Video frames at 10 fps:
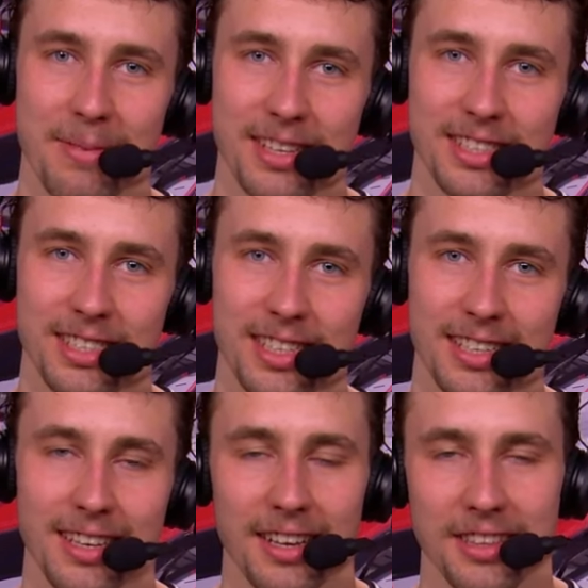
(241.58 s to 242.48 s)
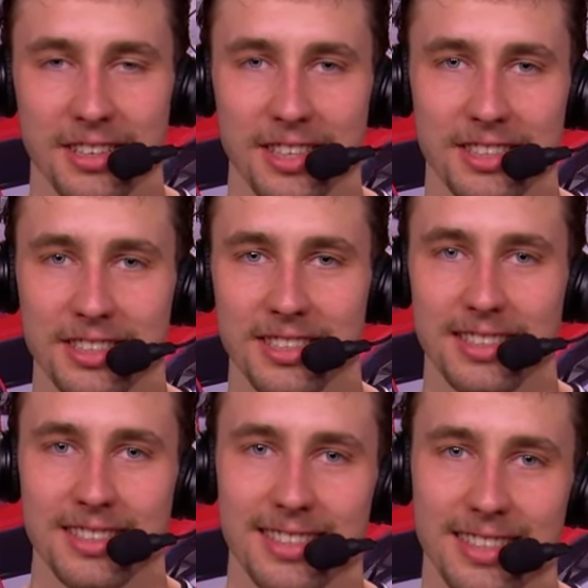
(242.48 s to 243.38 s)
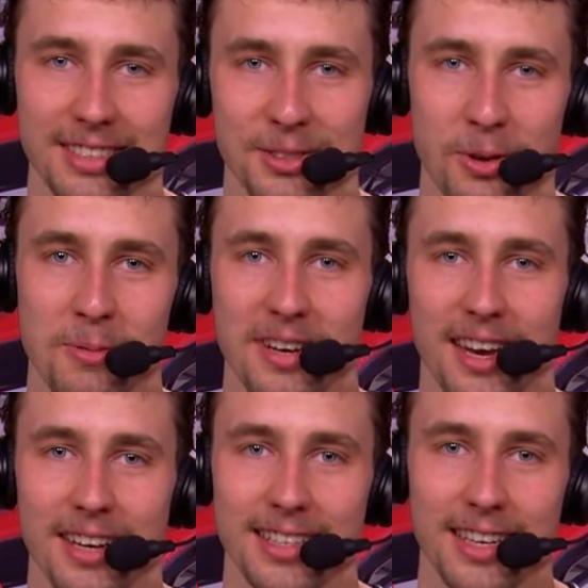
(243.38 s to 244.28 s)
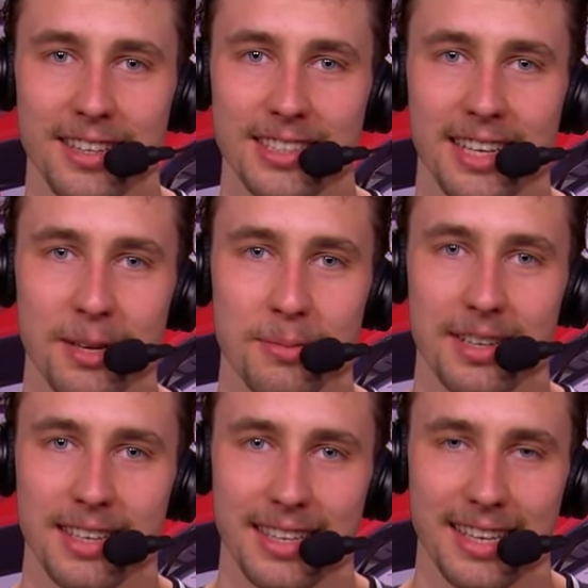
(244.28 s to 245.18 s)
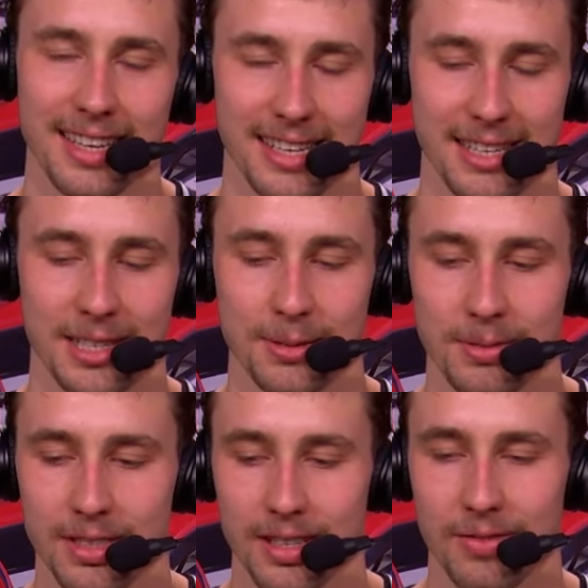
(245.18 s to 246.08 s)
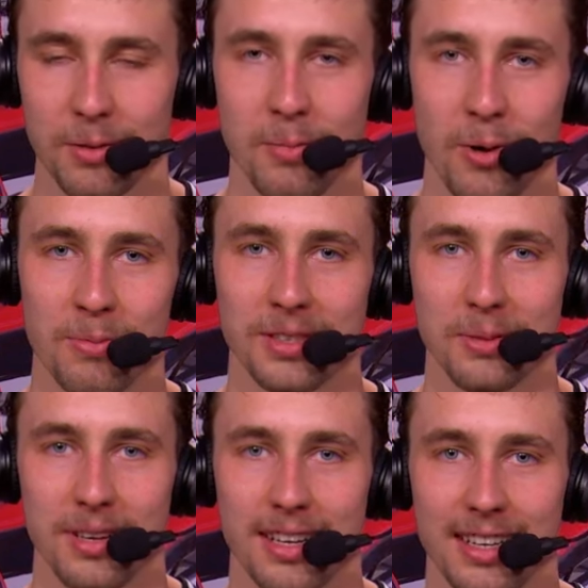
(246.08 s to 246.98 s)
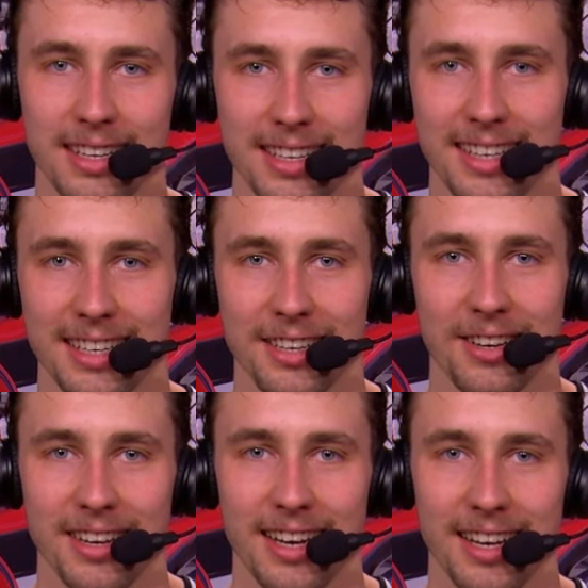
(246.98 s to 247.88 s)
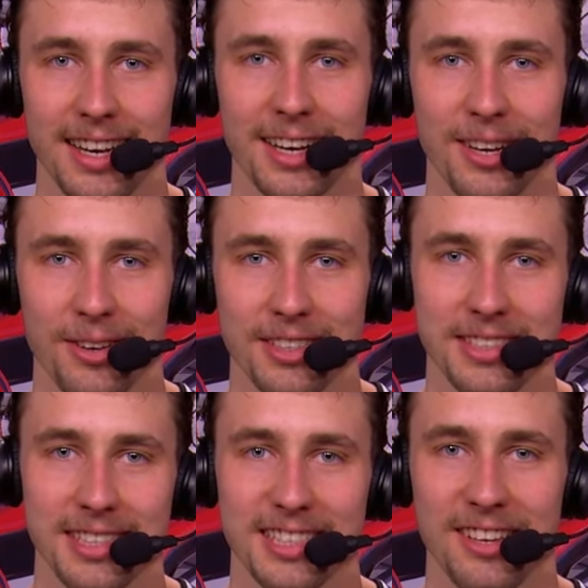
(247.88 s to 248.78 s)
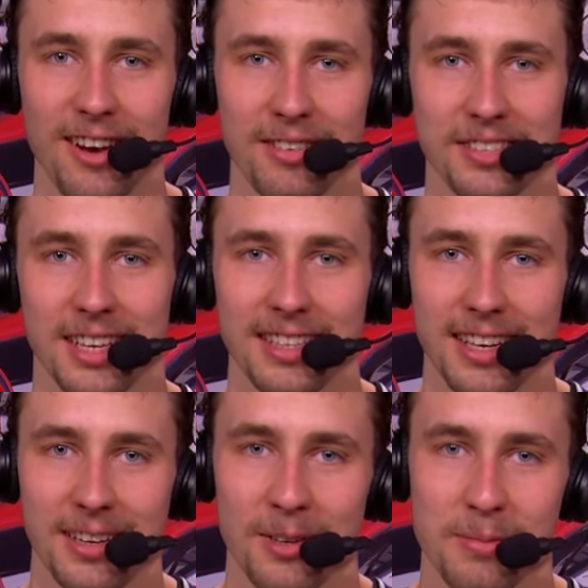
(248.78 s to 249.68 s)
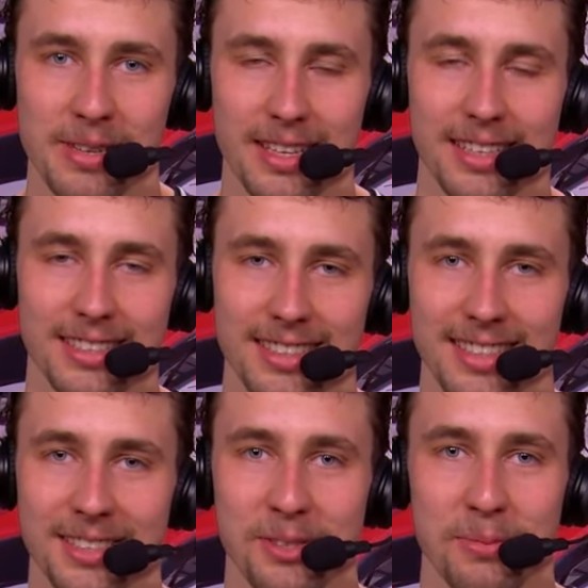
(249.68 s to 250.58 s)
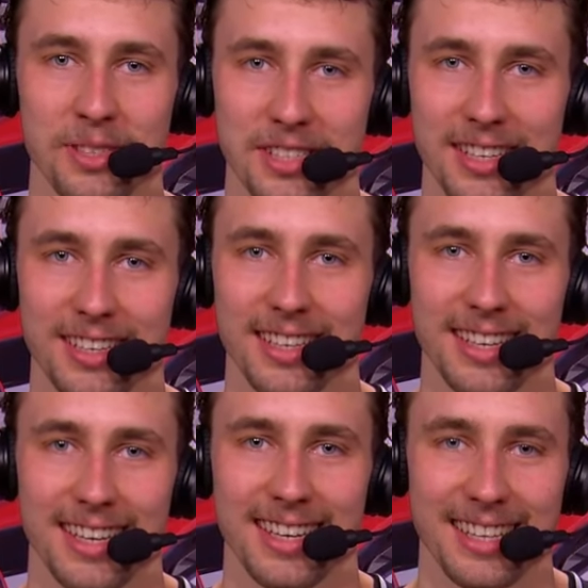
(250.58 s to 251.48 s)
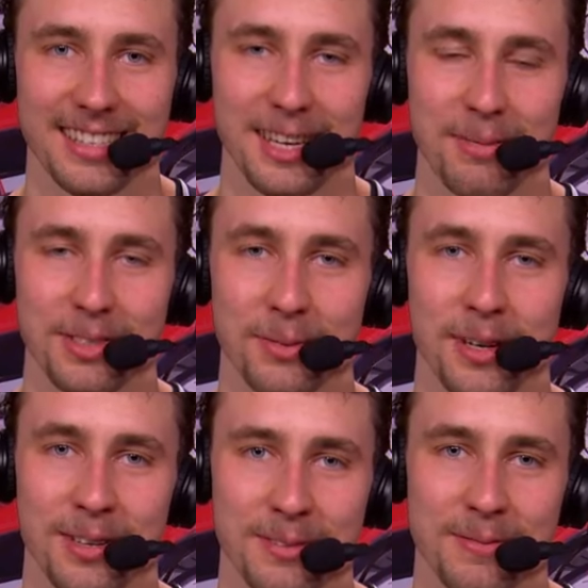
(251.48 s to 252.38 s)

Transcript: energy. And I think that's just his normal character, I would say. But there's definitely moments where, you know, I kind of notice he needs to offset that a little bit. And he's super chill at times as well.